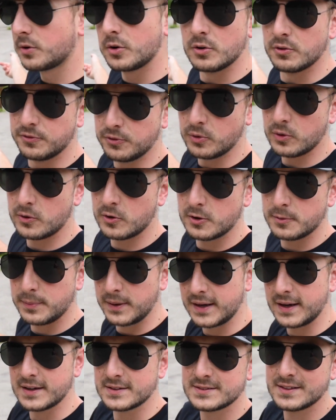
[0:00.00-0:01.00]
roll forward
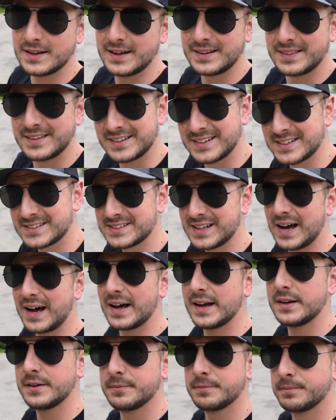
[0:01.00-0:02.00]
because of like the
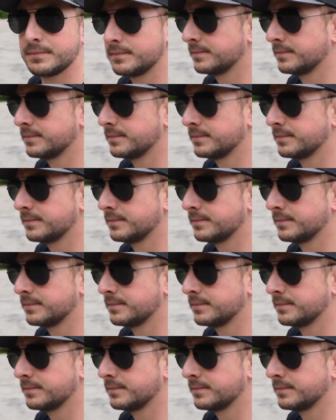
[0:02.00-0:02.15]
design.